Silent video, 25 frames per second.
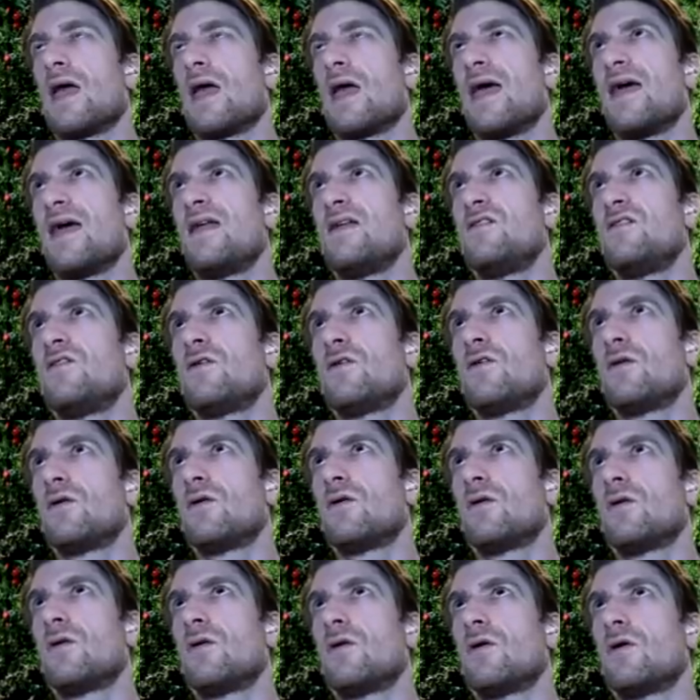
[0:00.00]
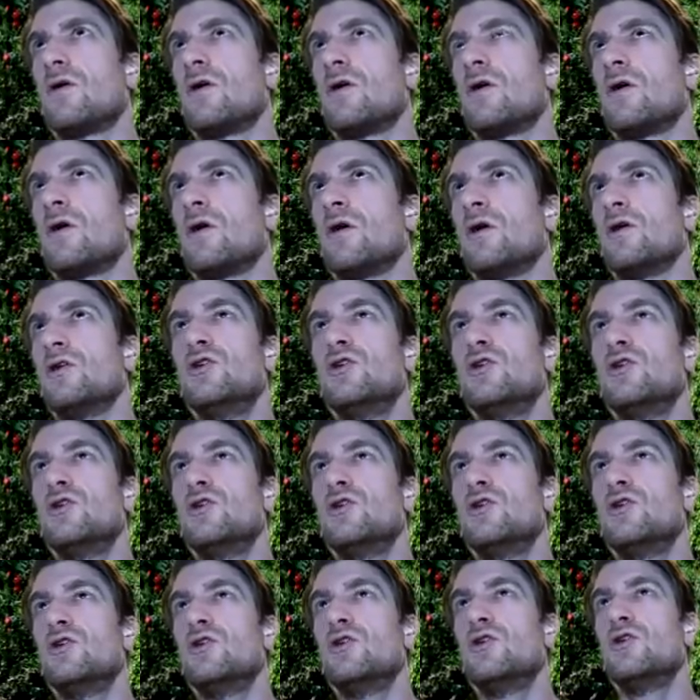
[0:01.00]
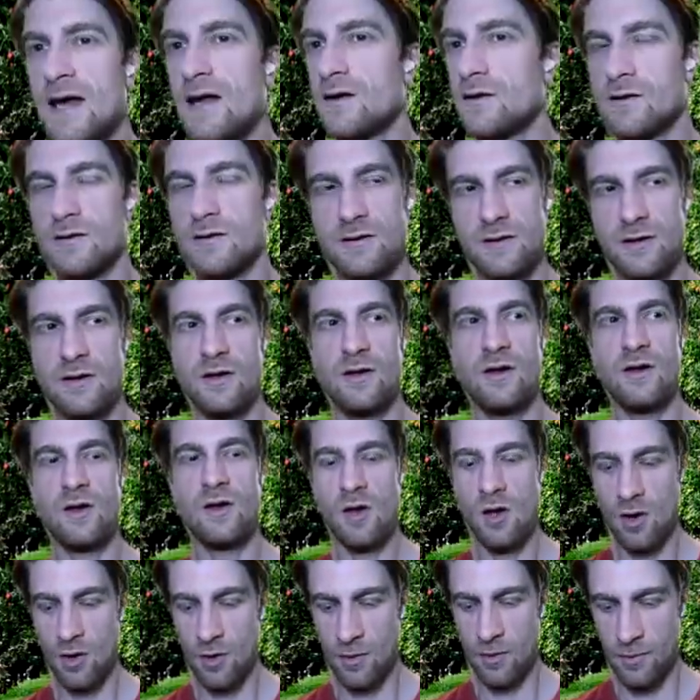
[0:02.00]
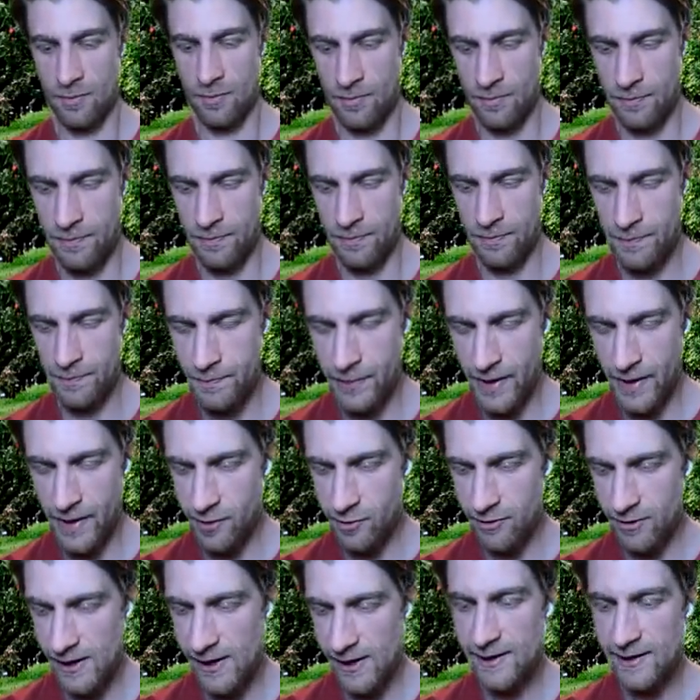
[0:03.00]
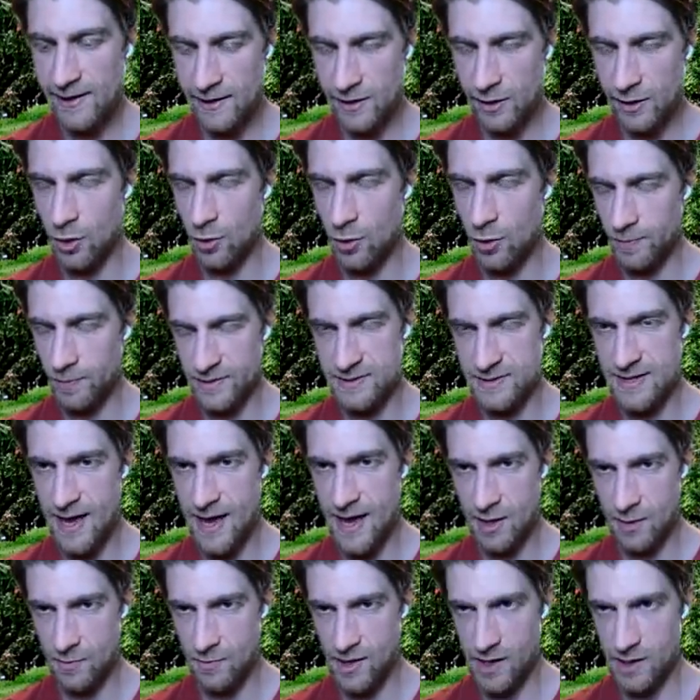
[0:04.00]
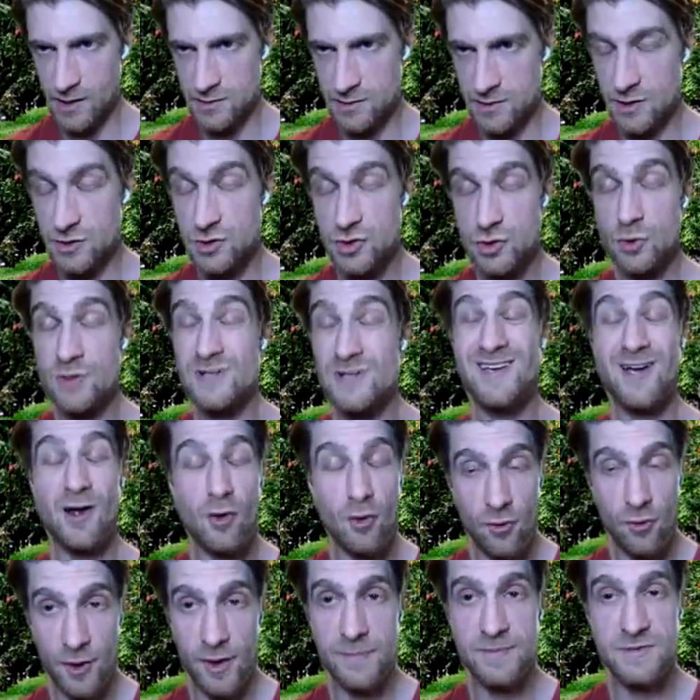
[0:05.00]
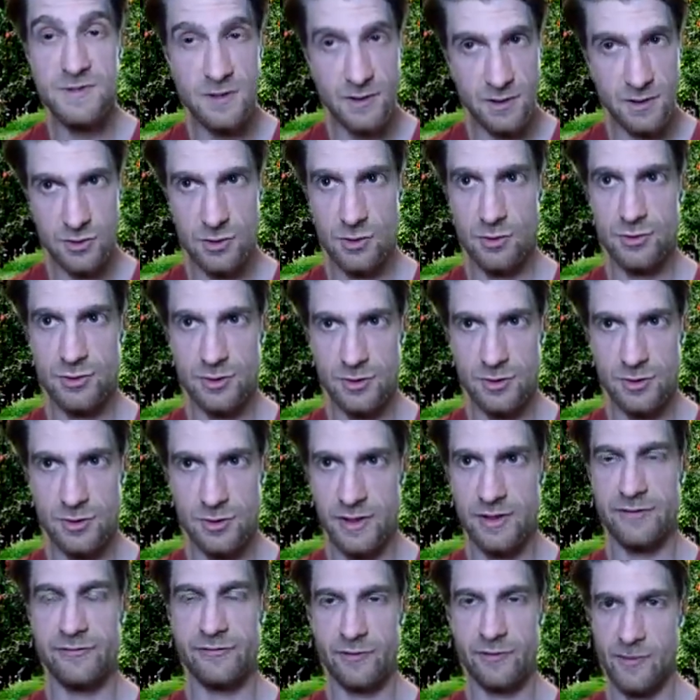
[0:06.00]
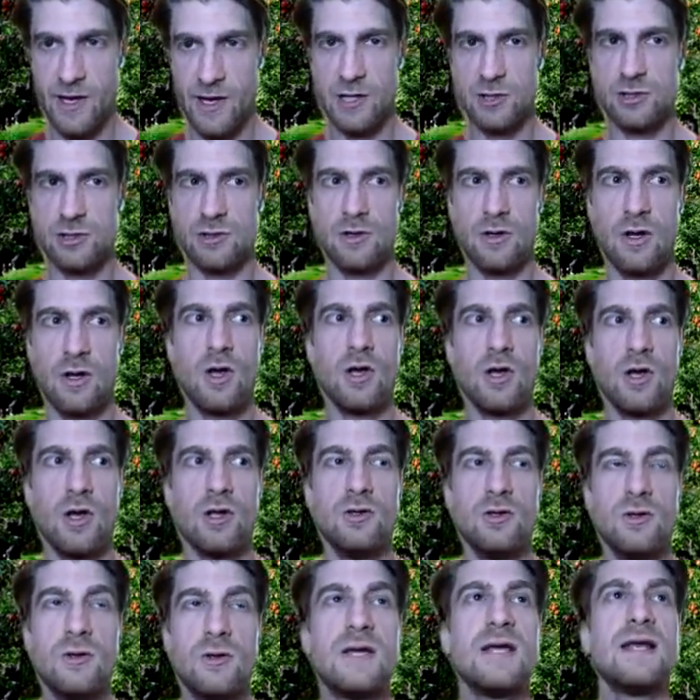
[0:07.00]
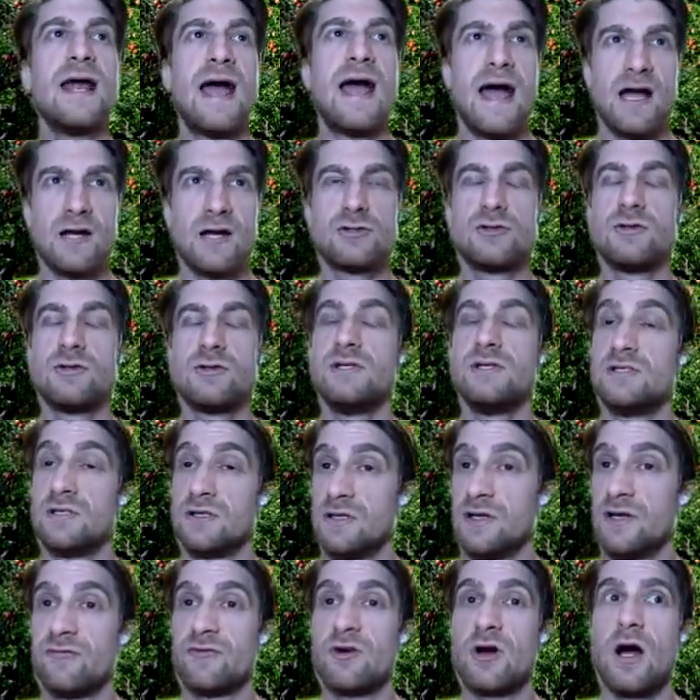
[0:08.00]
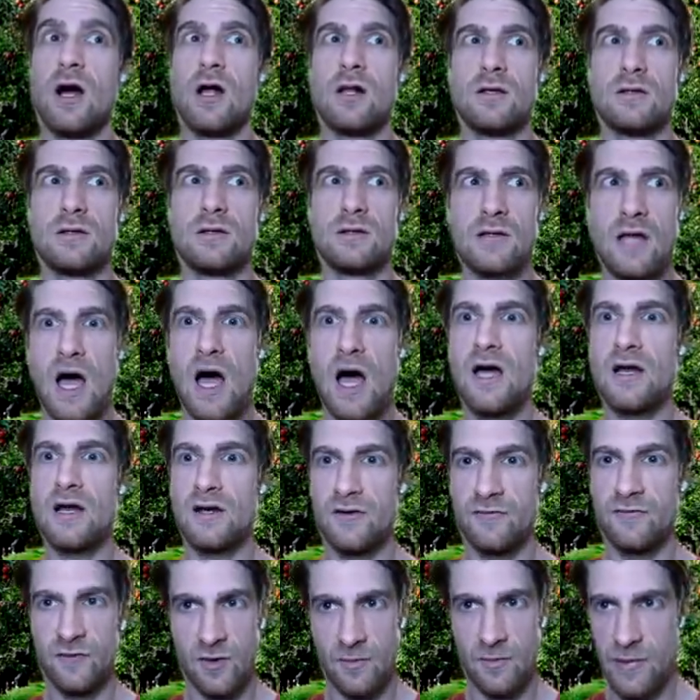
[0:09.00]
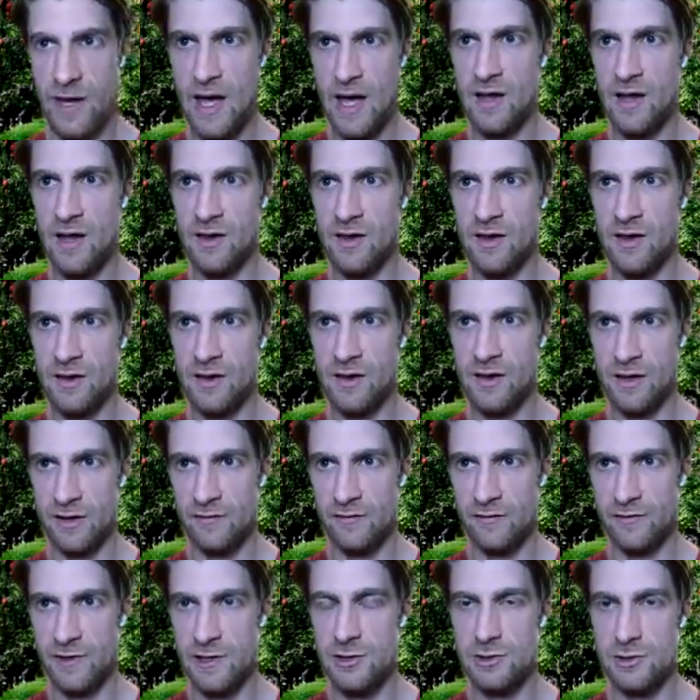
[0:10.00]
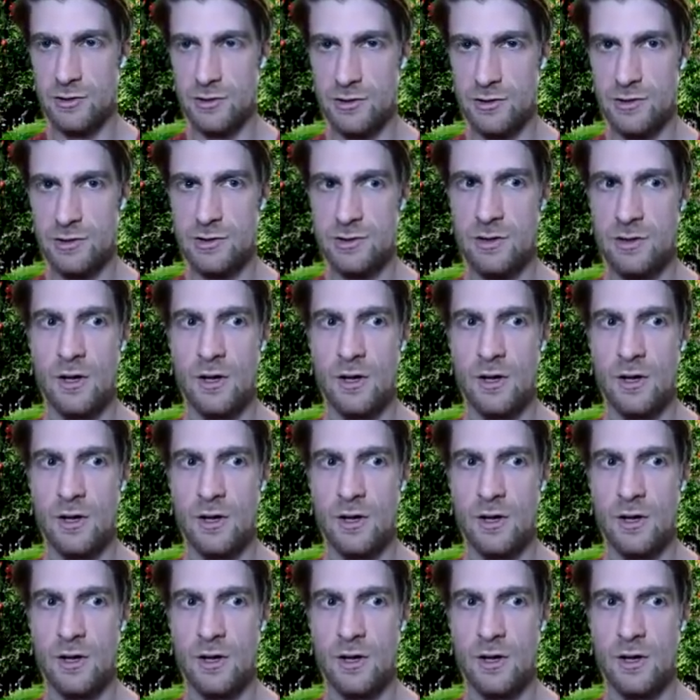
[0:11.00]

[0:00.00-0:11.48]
And you can get by creating an open database that stores encrypted social information, you can actually deliver a lot of compelling features.